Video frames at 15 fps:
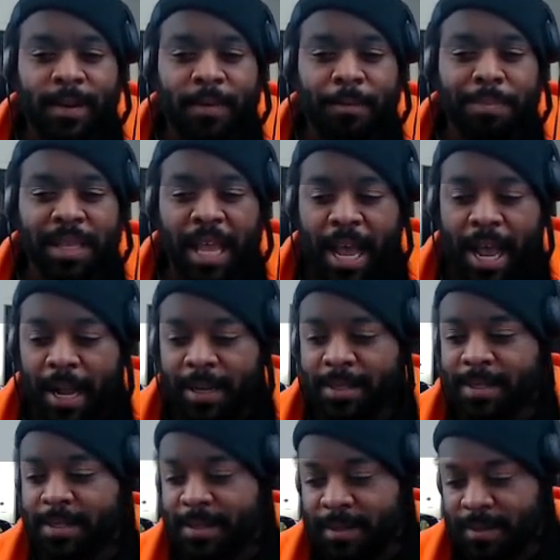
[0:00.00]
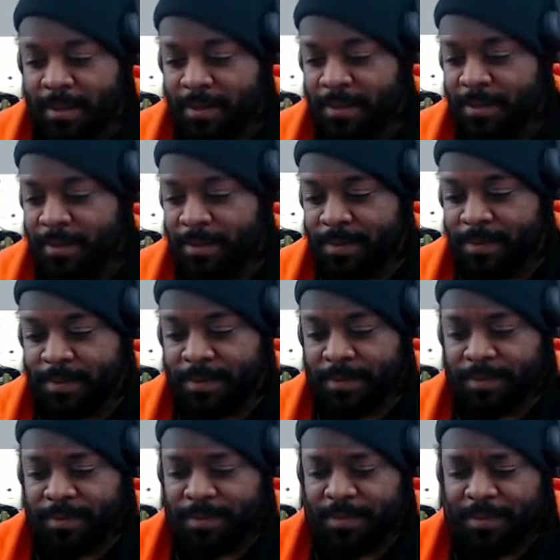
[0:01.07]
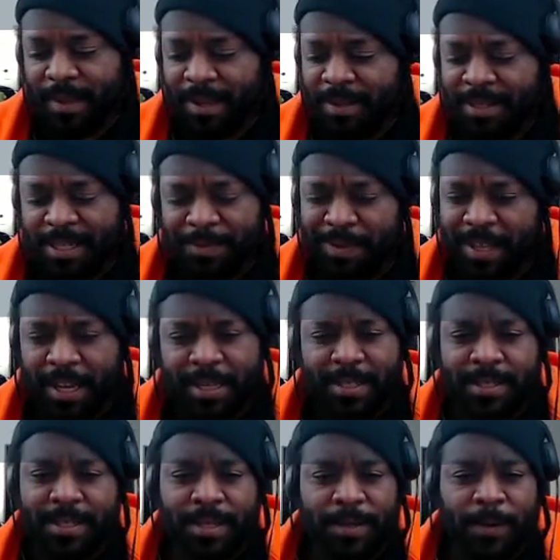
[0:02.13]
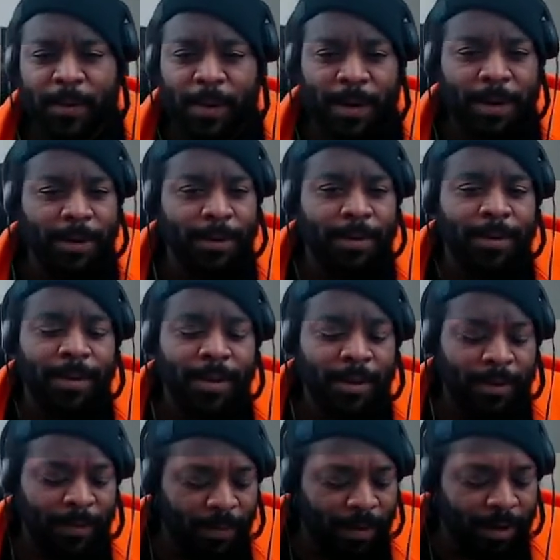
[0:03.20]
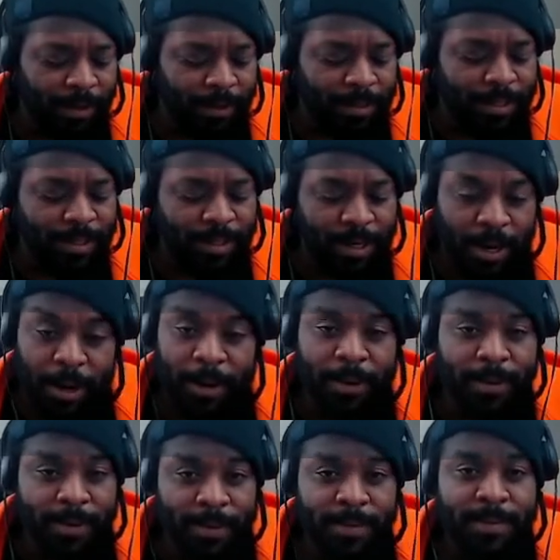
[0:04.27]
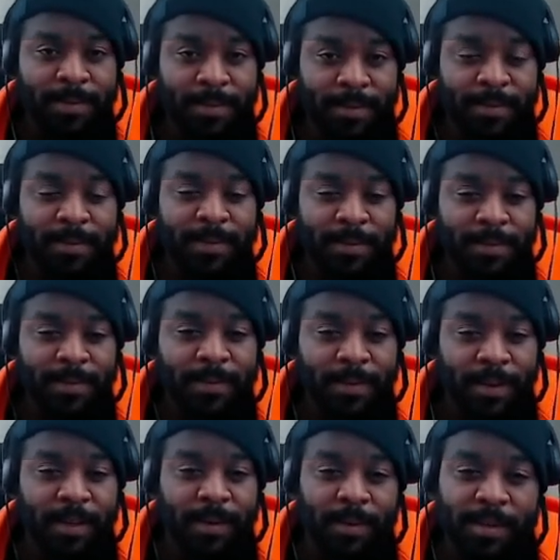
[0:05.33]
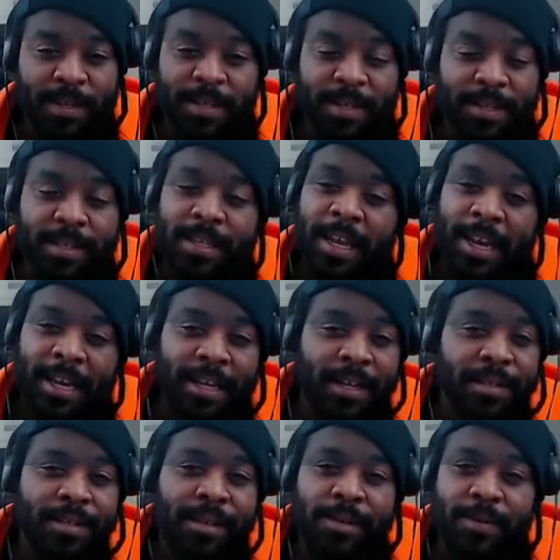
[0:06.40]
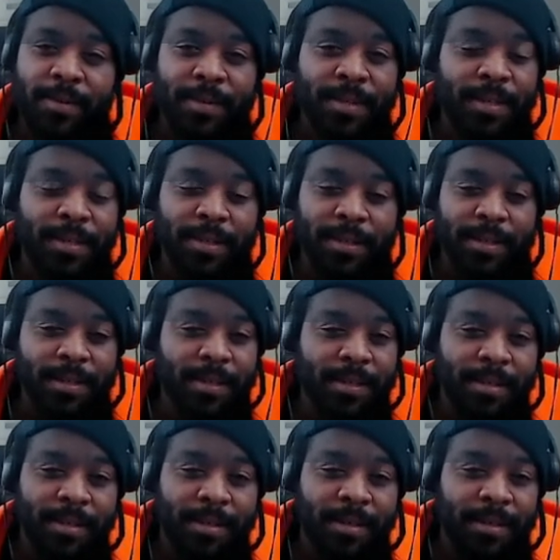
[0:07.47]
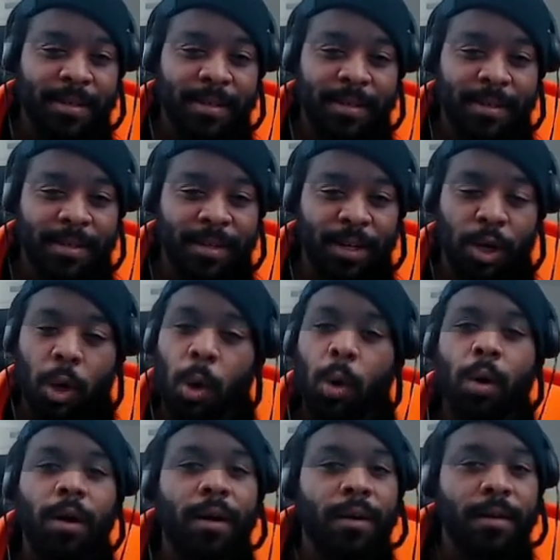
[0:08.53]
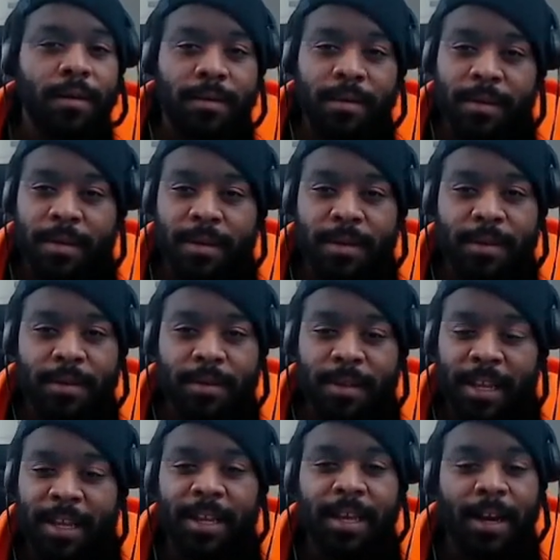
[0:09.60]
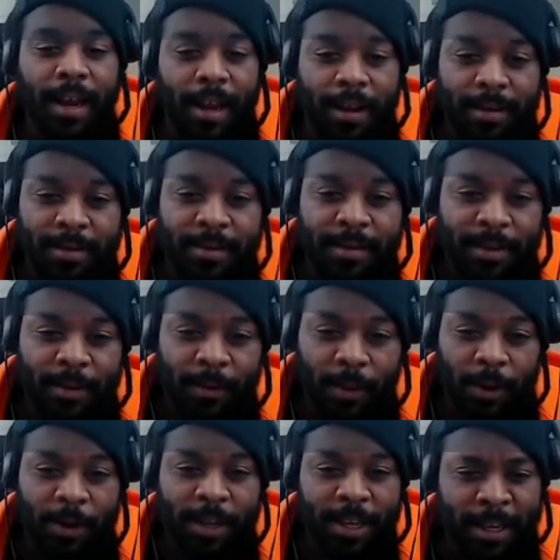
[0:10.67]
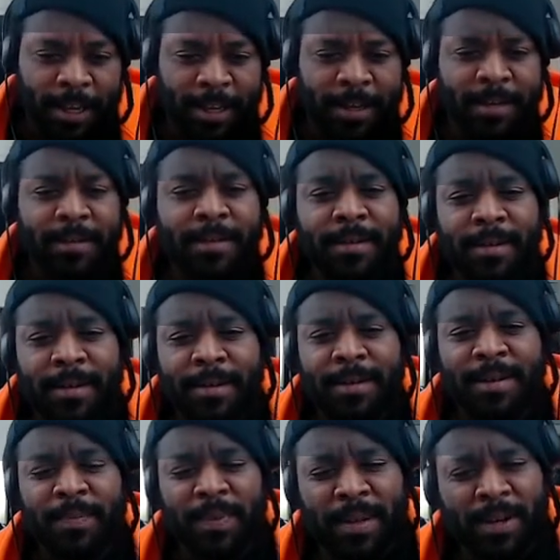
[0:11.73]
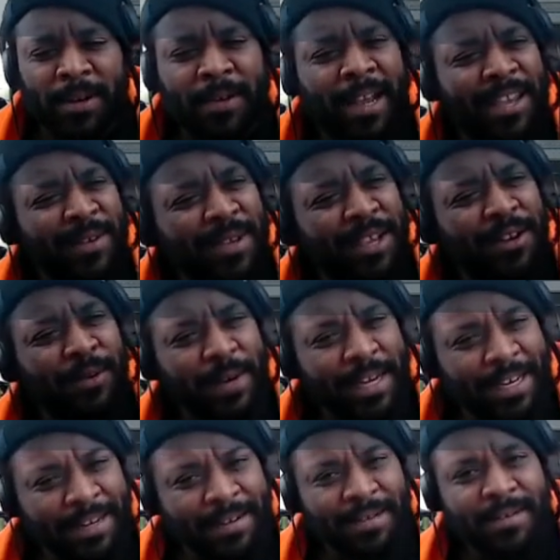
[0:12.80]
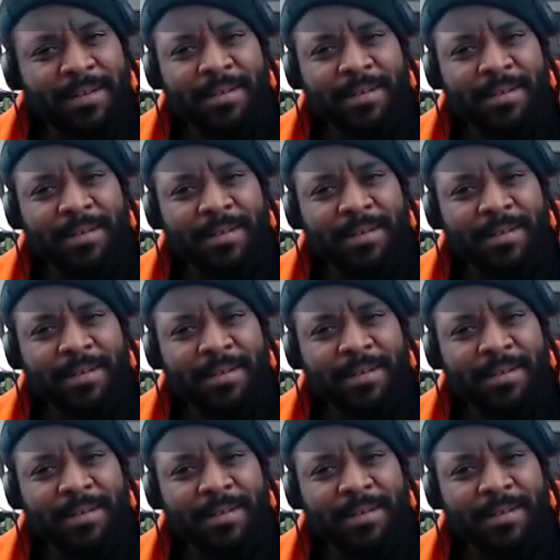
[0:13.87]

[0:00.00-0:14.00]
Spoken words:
blocks and just places in the world where you just know when you see the signage, you see the decor, any of that. You walk in, depending on how you get greeted,